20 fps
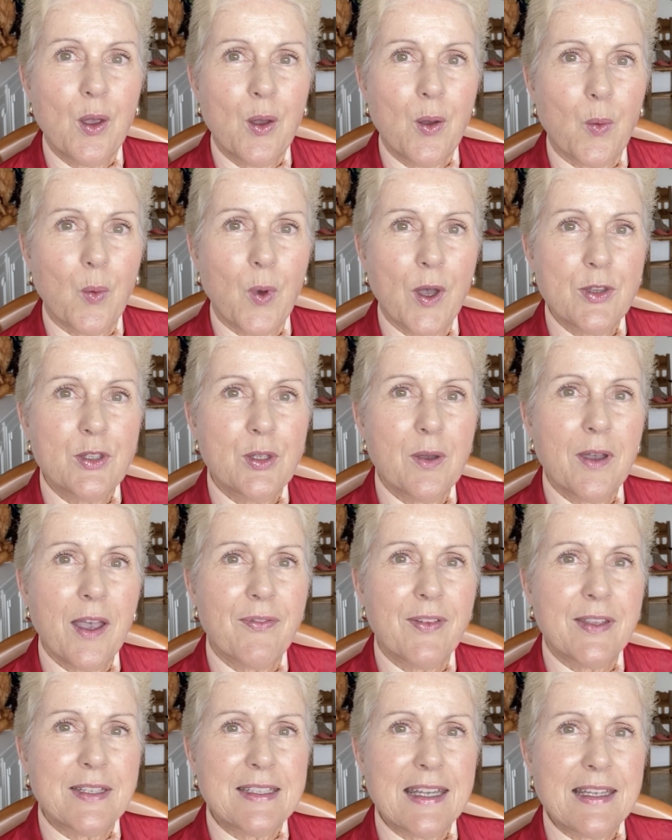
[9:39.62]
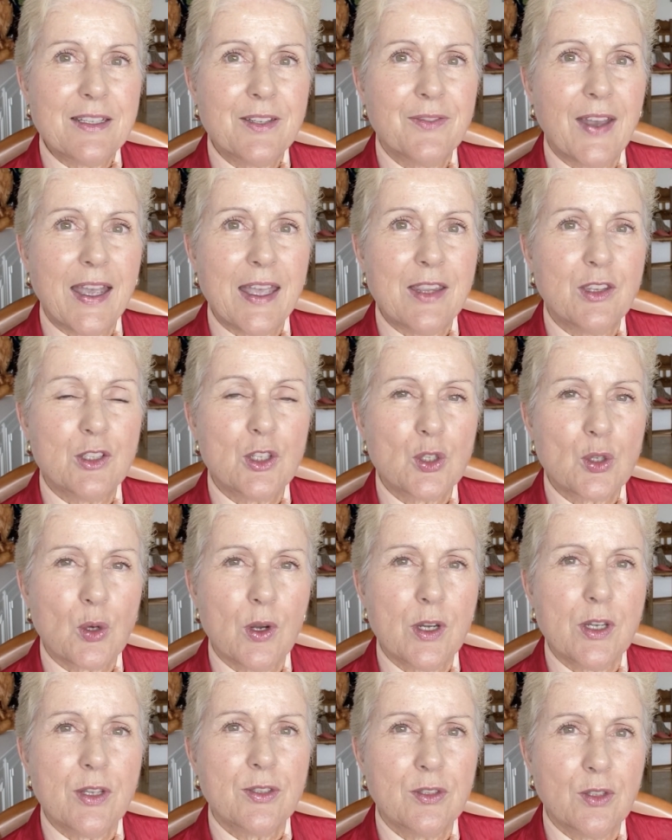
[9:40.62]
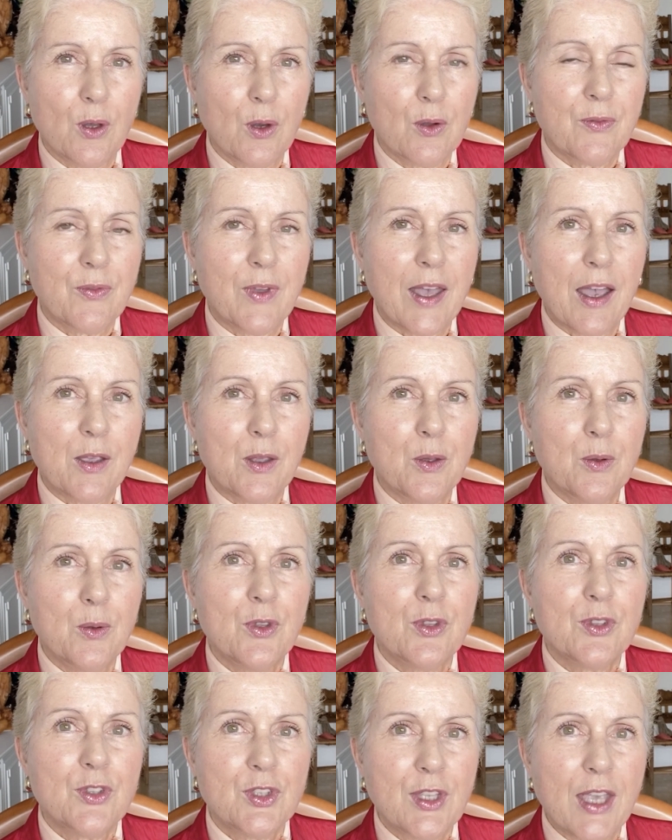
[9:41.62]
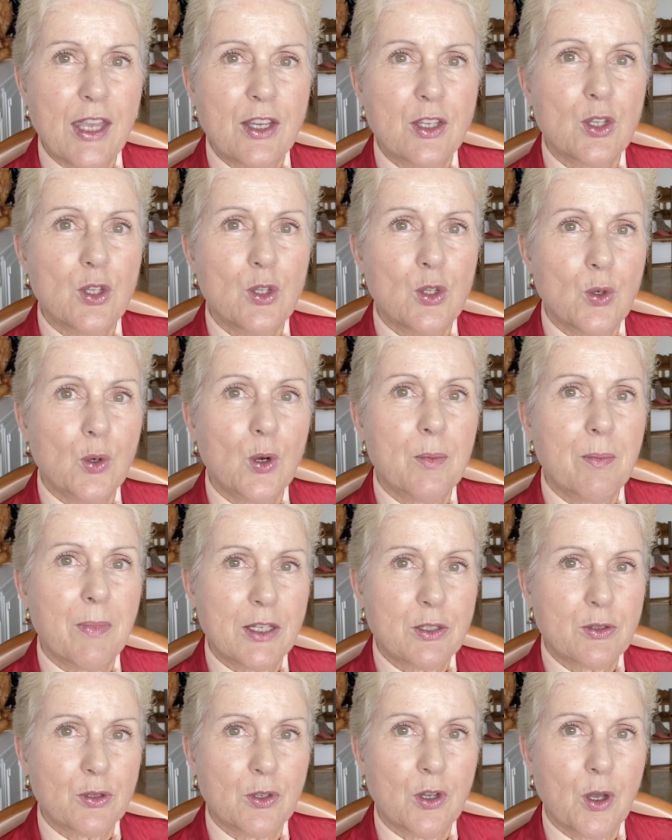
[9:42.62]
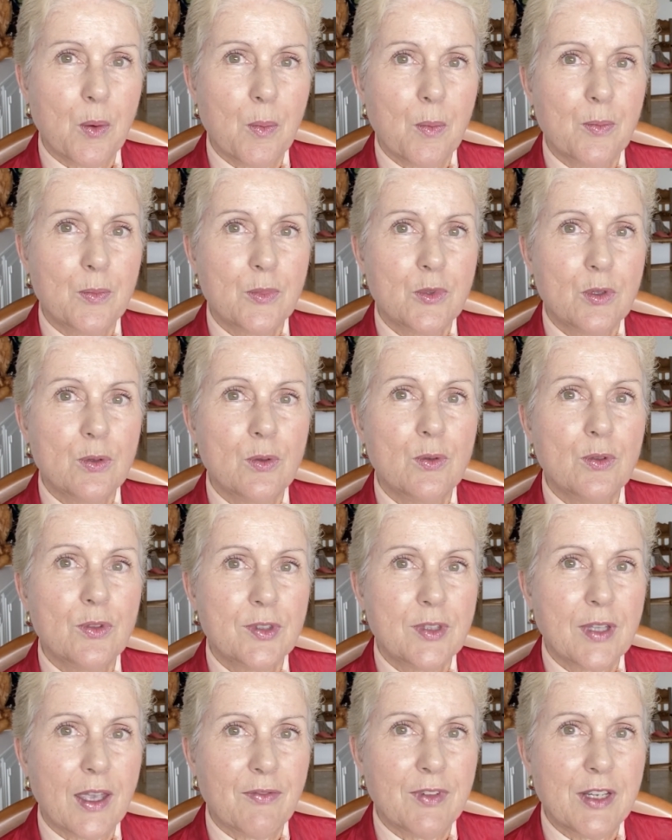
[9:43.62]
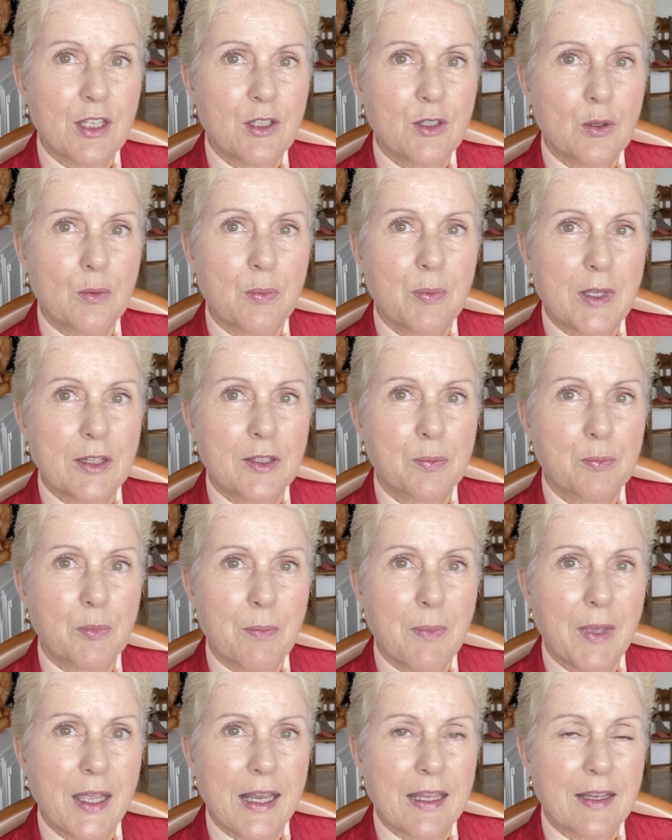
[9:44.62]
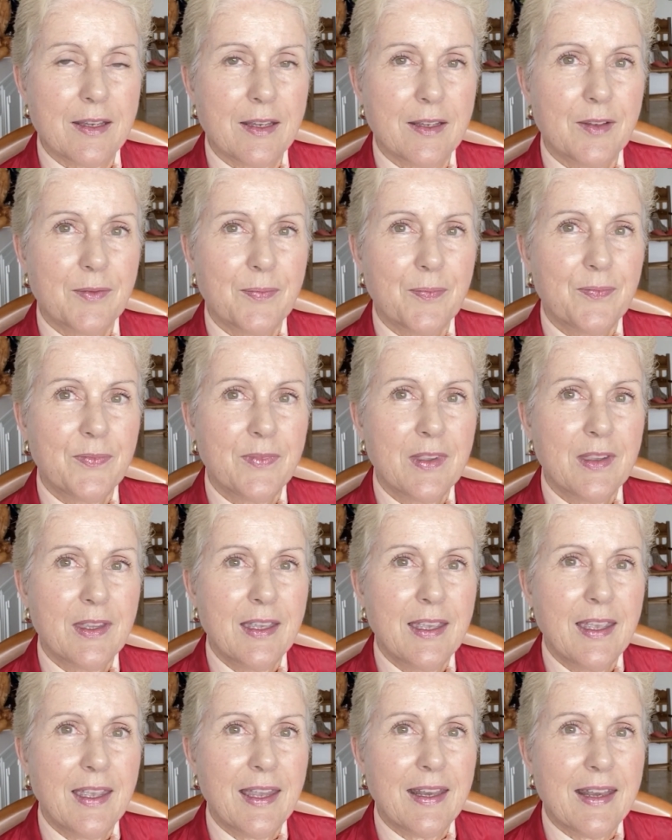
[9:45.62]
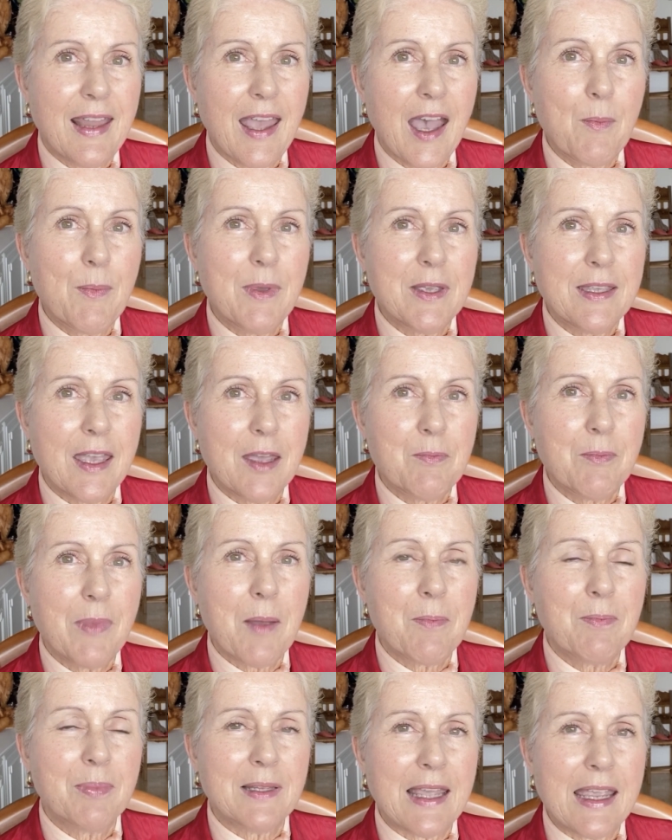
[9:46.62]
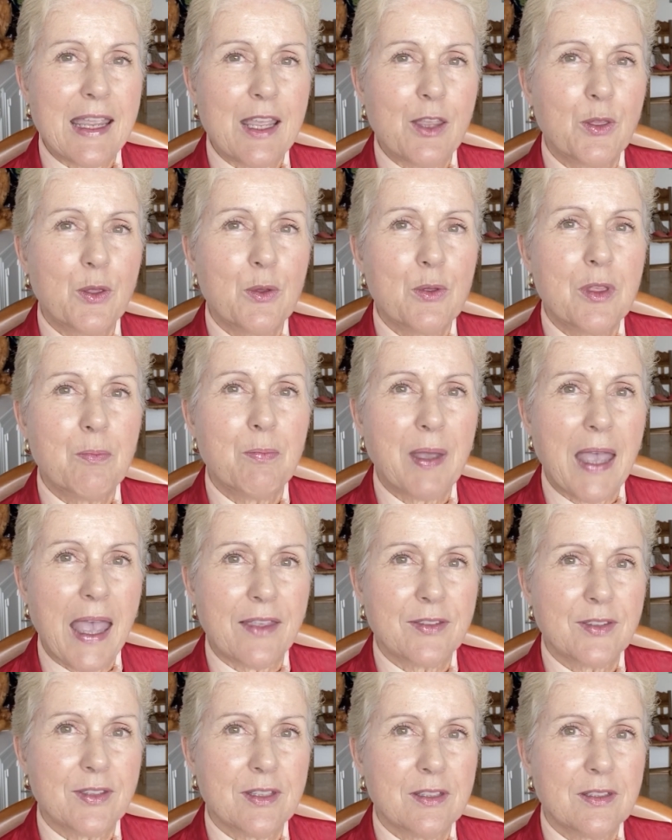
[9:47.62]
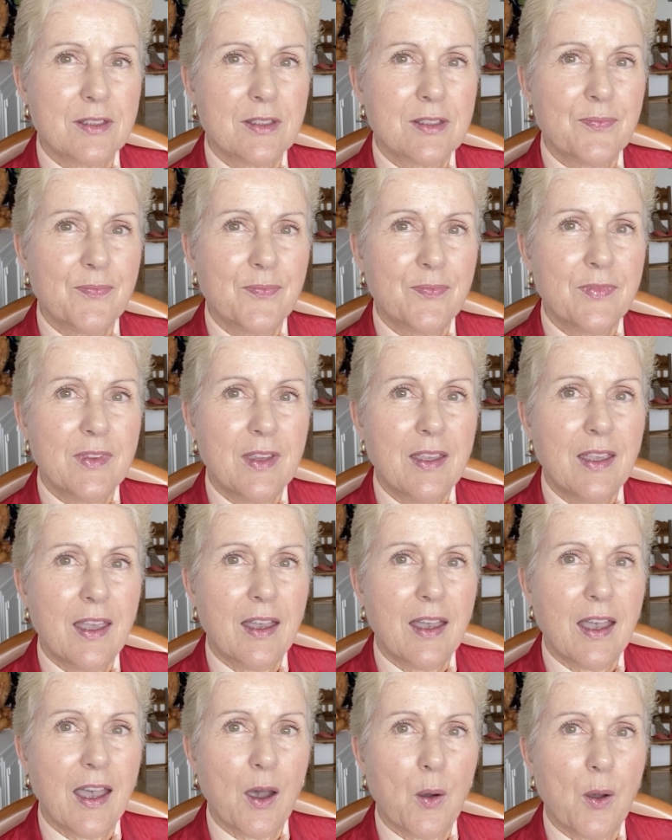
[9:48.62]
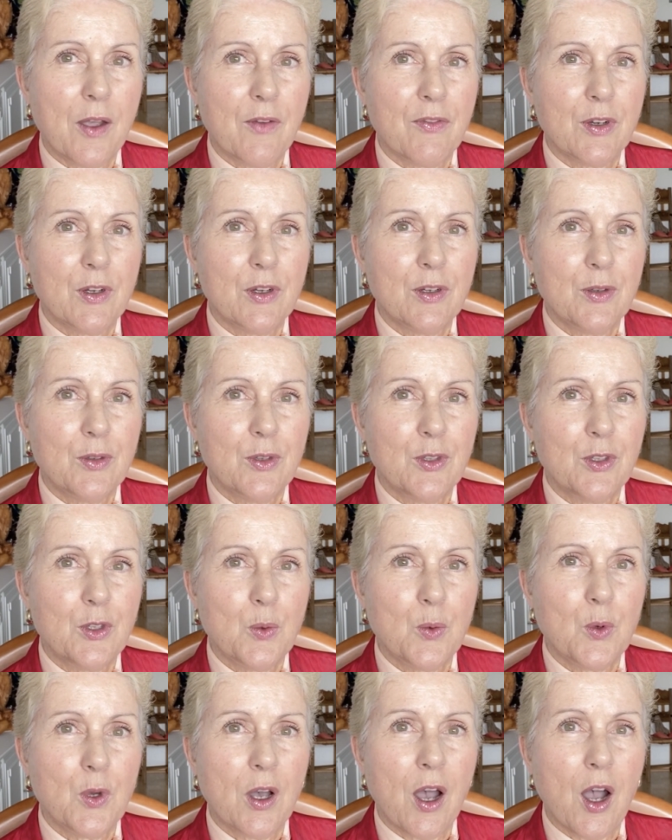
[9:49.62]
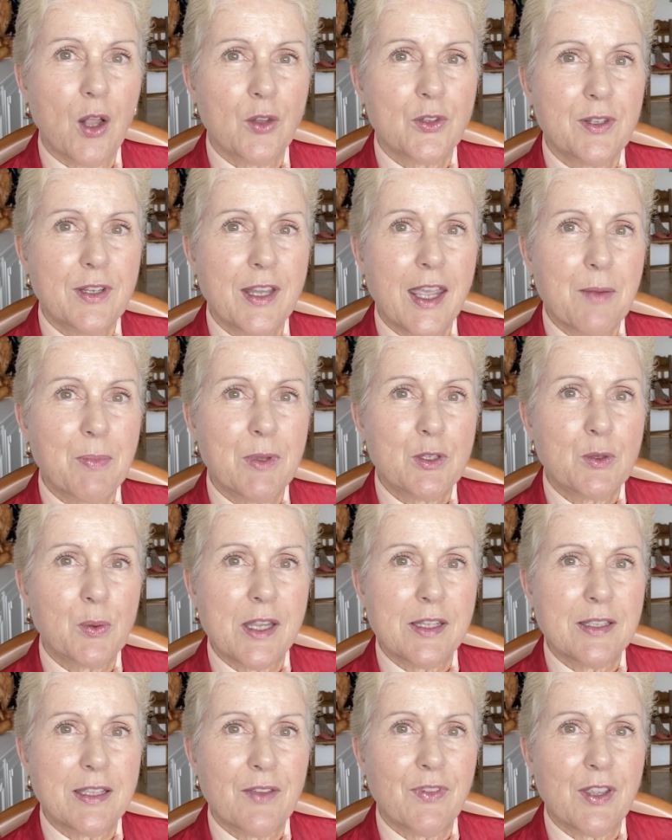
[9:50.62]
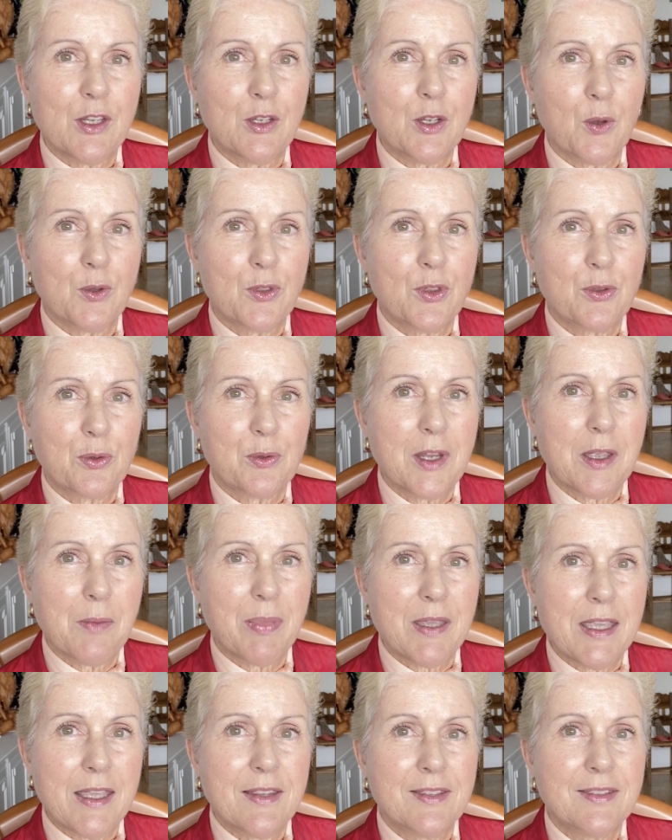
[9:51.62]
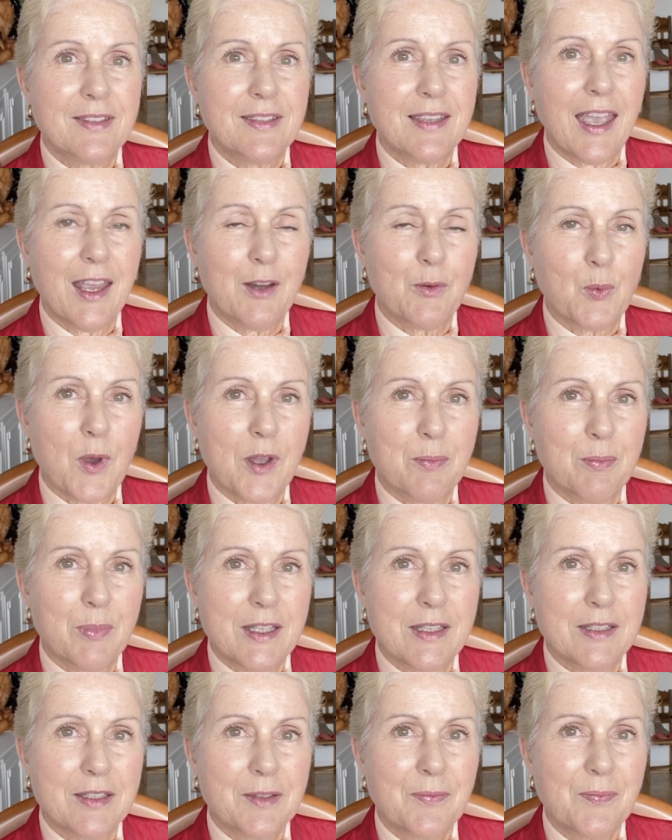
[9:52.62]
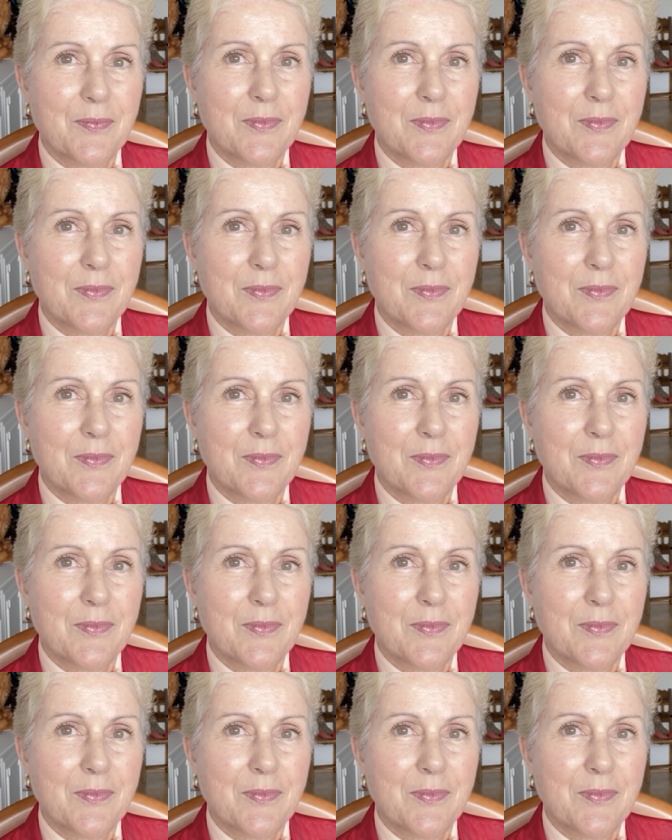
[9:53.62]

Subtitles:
Once you have identified the shortest note value, set your metronome to 72 beats per minute. Now begin by playing through the passage. However, you will alternate between giving notes 3 beats and 1 beat.